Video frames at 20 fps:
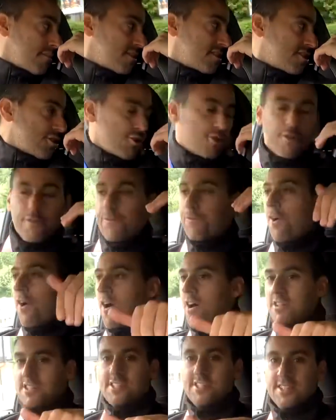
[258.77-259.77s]
to
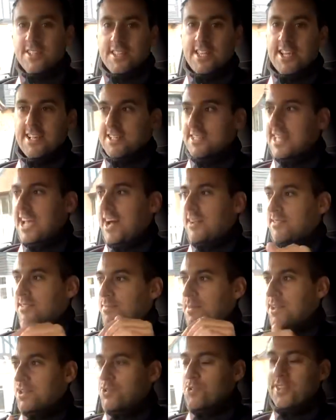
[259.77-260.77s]
fasten things down to
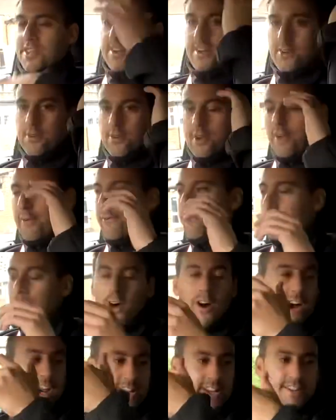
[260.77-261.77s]
make sure they don't go
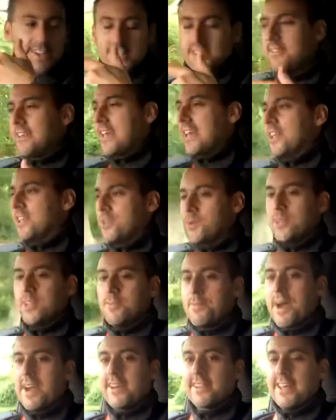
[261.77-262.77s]
flying and hitting you in the
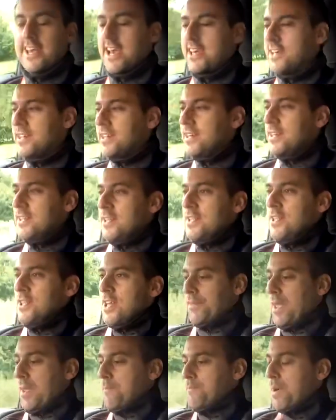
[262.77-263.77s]
back of the head.
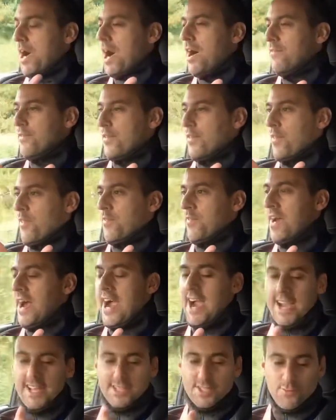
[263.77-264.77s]
But other than
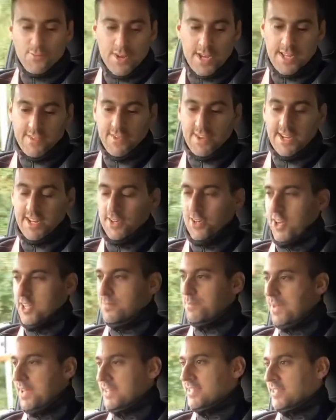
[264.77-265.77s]
that, it's a really nice
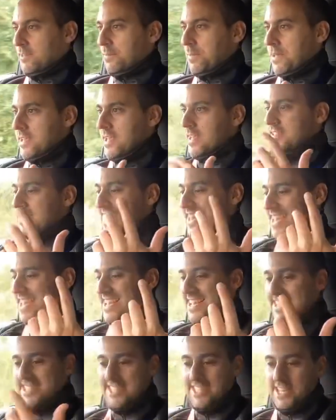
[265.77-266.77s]
place to be. It's
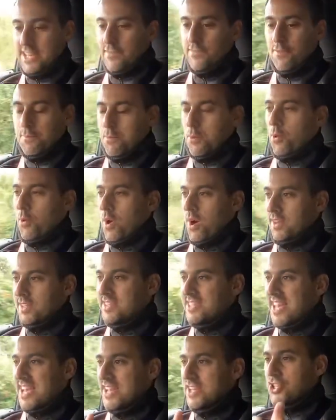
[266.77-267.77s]
easy livable, I'd
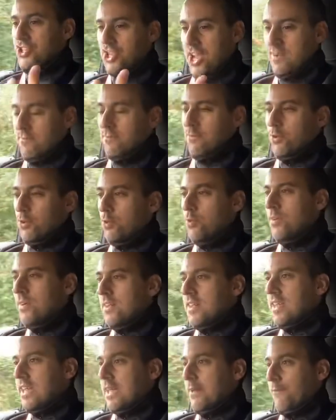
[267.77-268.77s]
say, in general,
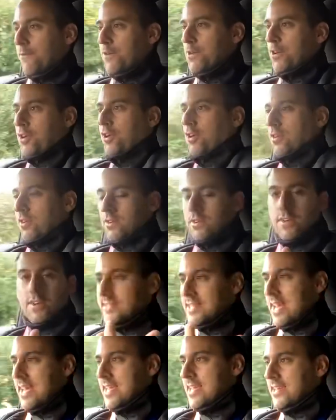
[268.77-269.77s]
if you can
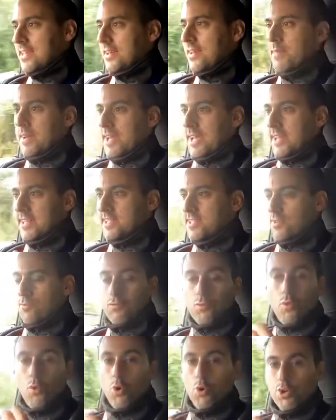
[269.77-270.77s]
take its
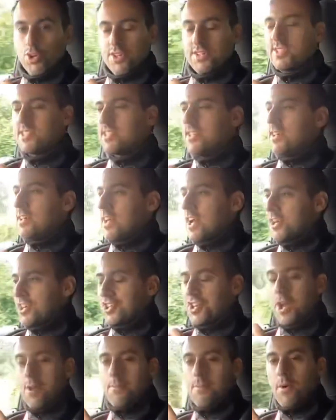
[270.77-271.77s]
rawness and you
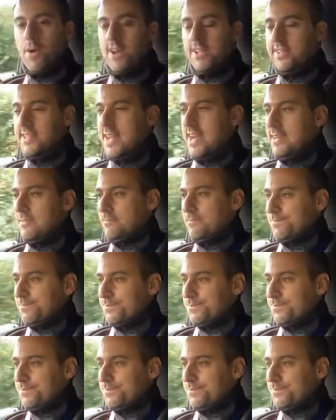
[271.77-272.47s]
don't mind that.